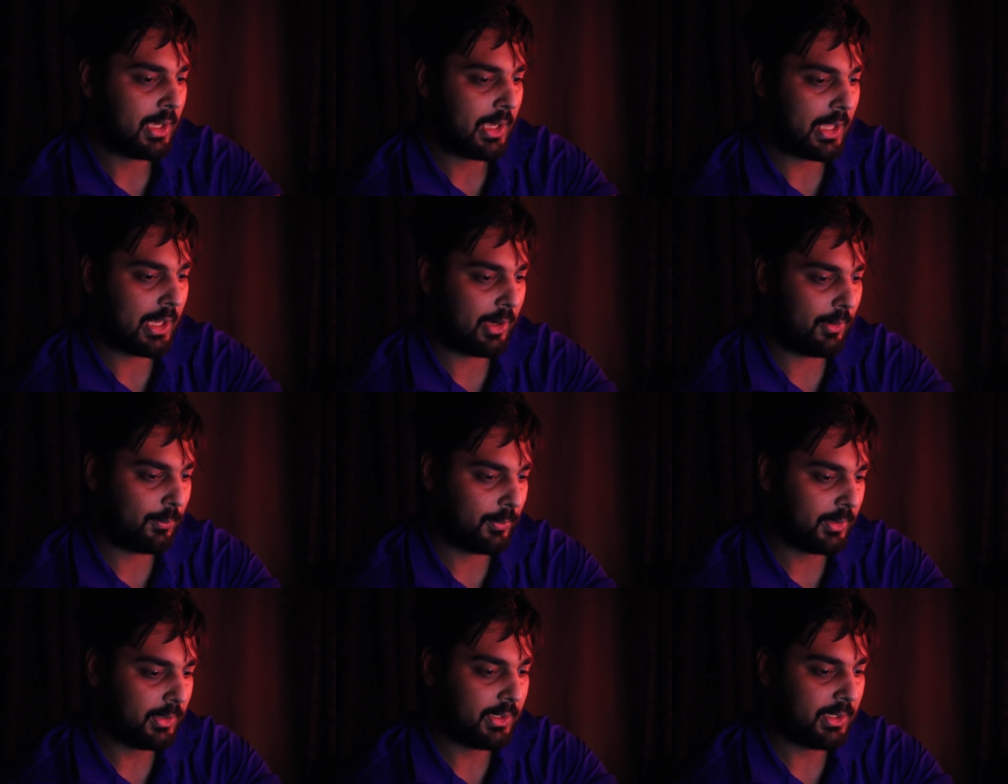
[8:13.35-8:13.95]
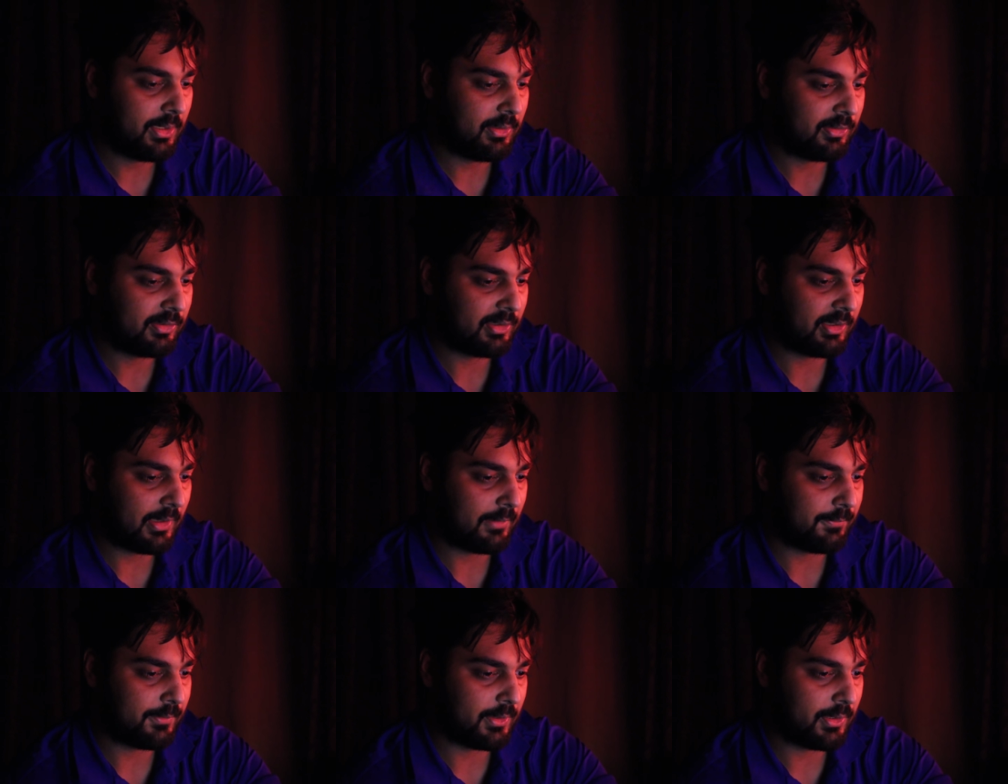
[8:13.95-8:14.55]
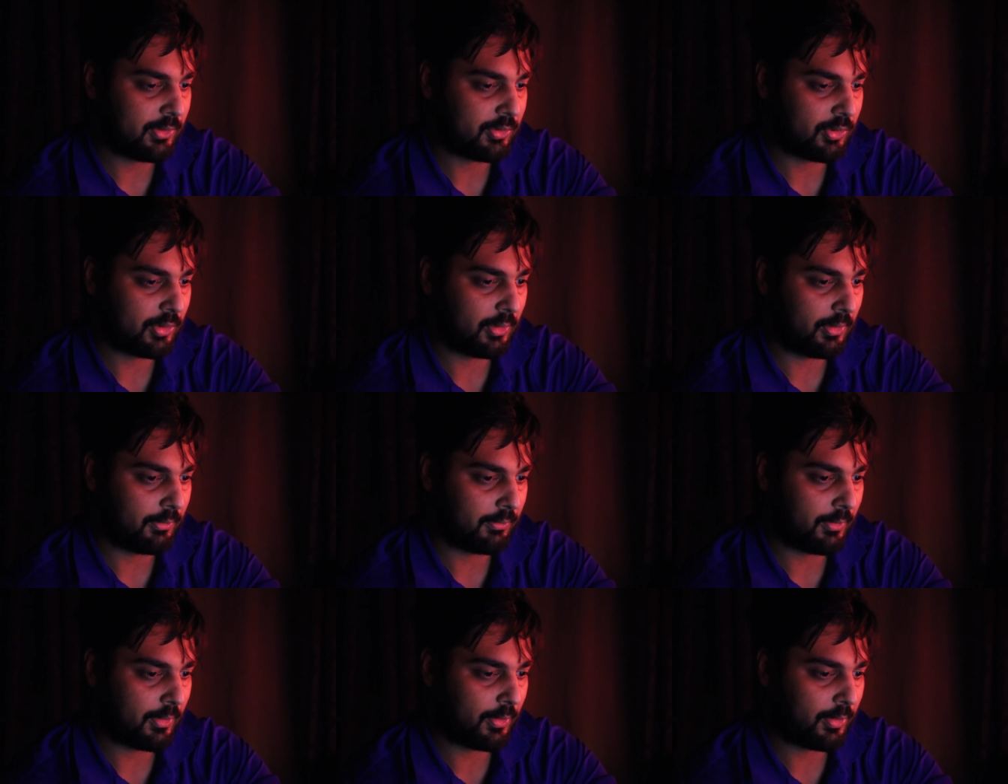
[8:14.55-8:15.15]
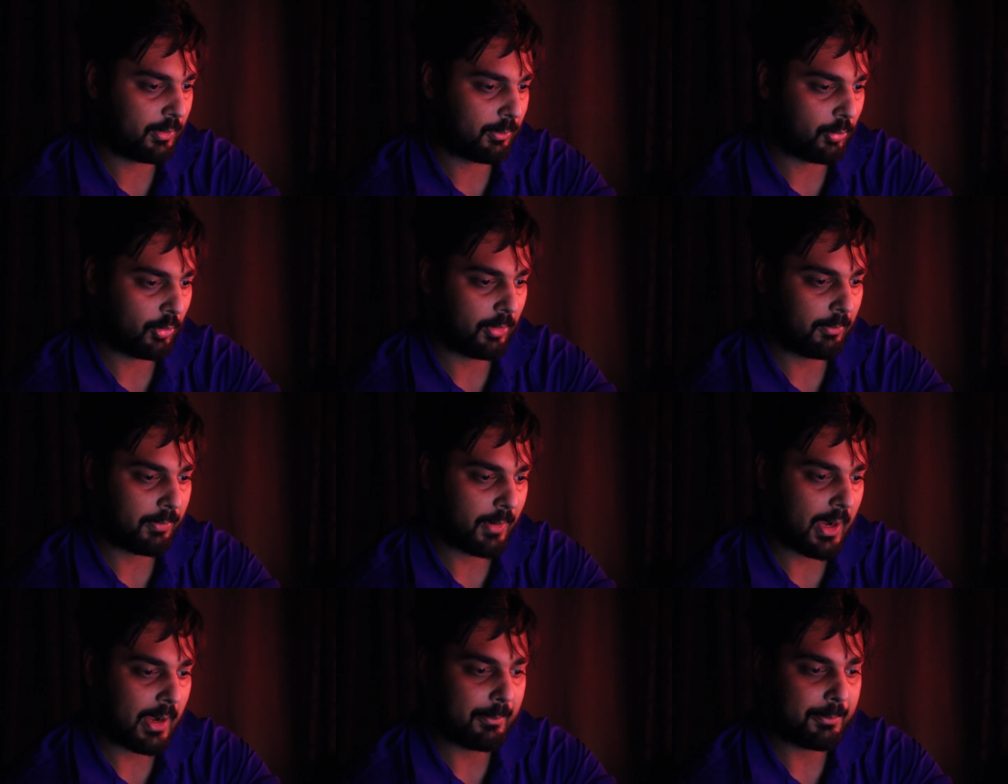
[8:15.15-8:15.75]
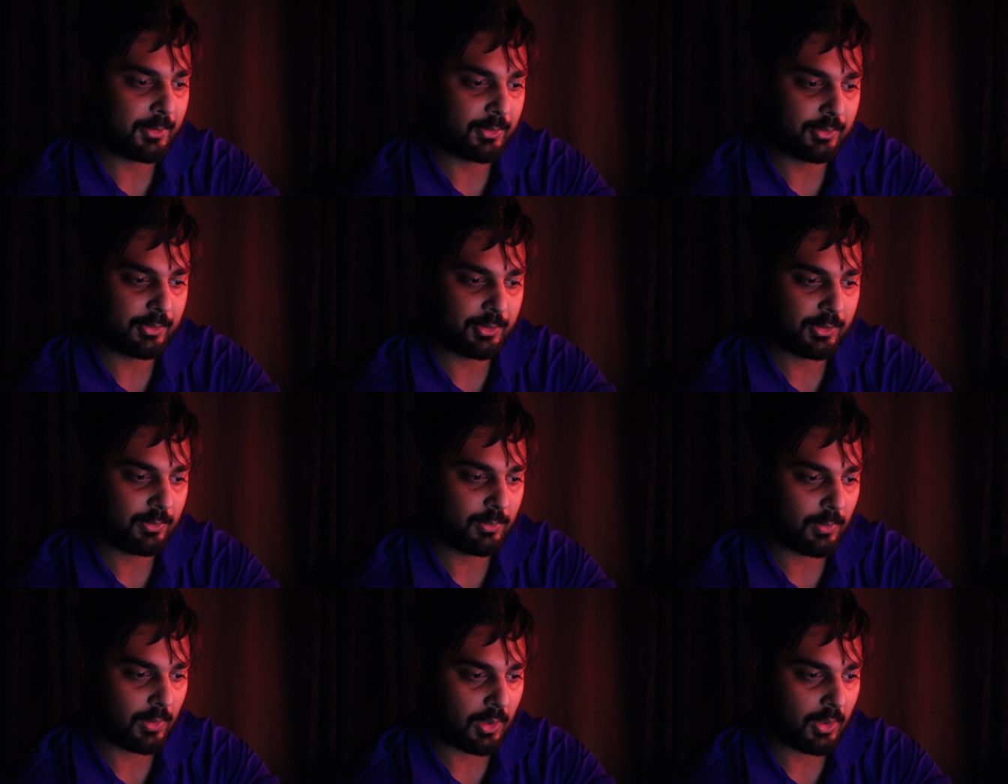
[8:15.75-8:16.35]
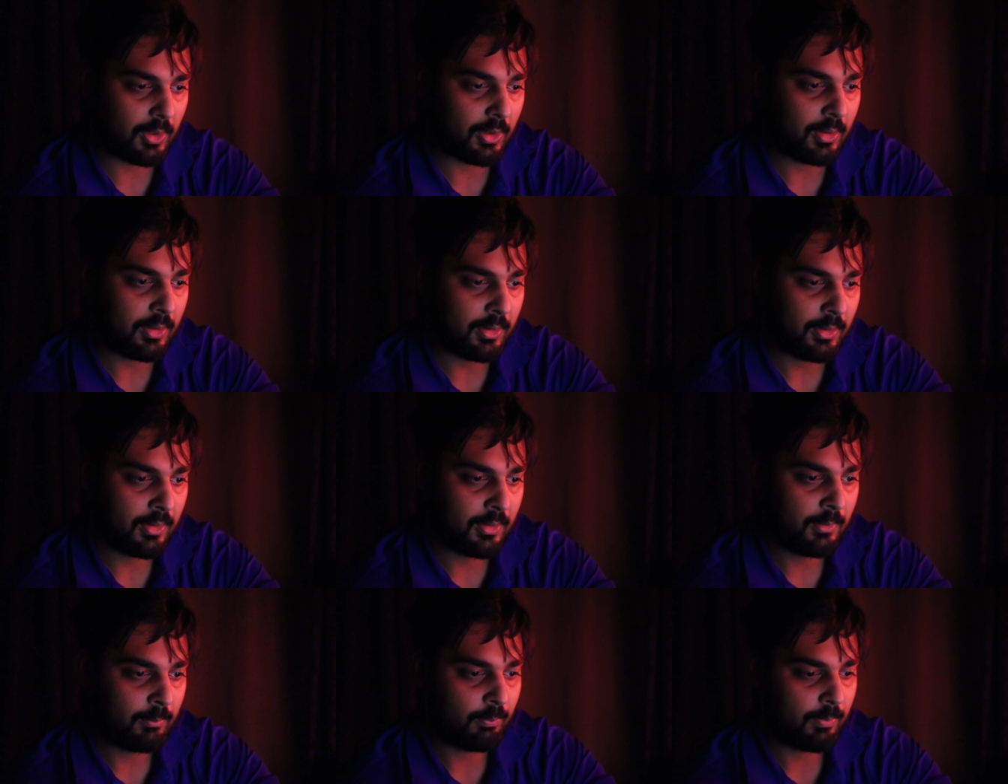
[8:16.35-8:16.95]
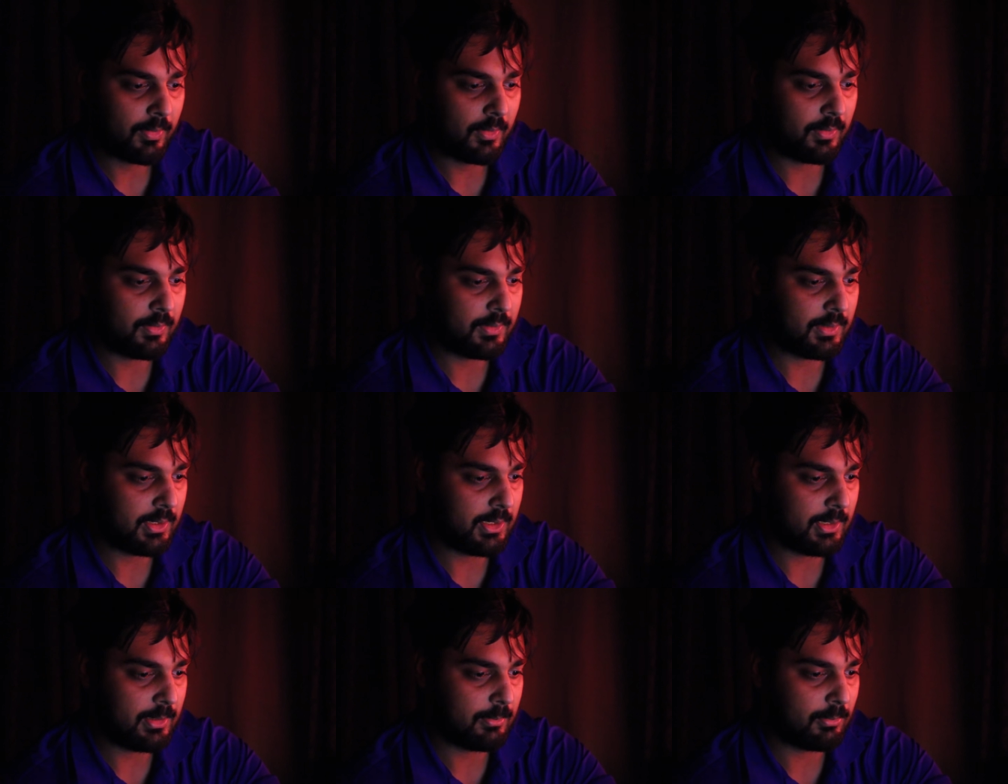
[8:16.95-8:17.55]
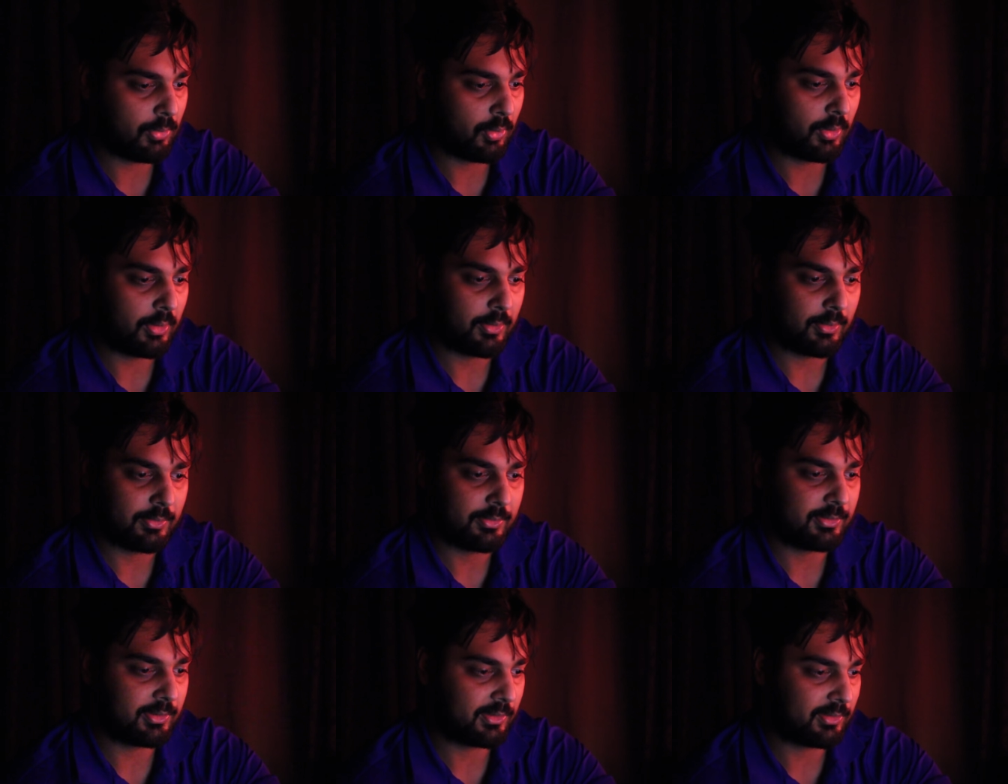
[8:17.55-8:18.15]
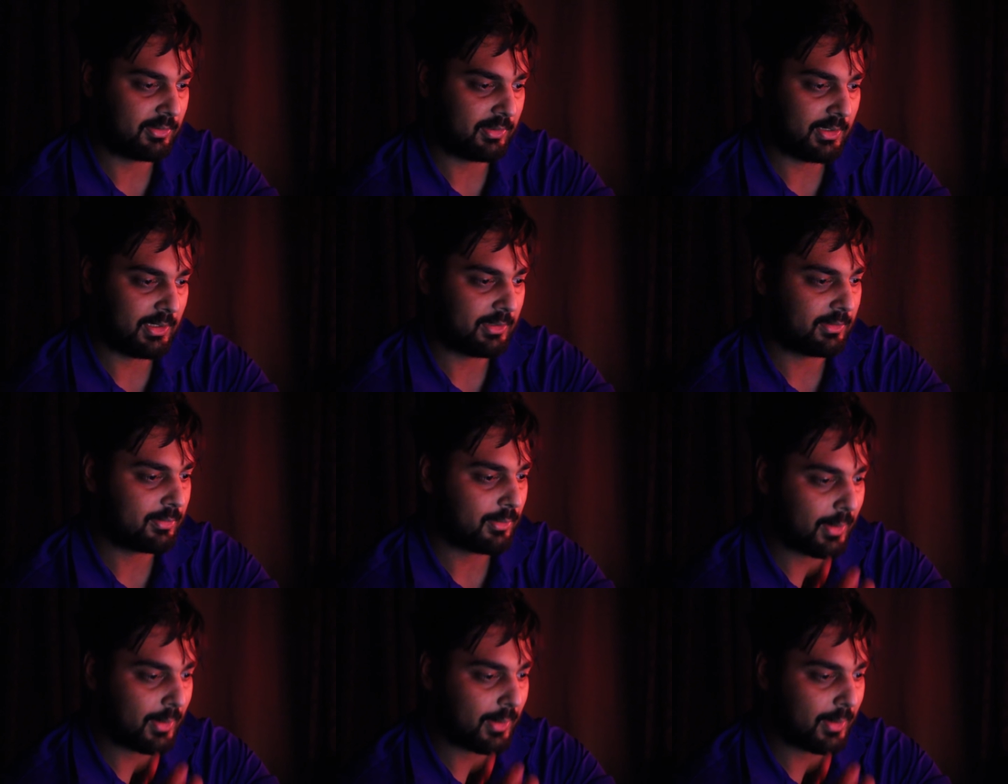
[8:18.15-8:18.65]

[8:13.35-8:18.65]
And it really is the definition of the more popular you are, the more you'll succeed.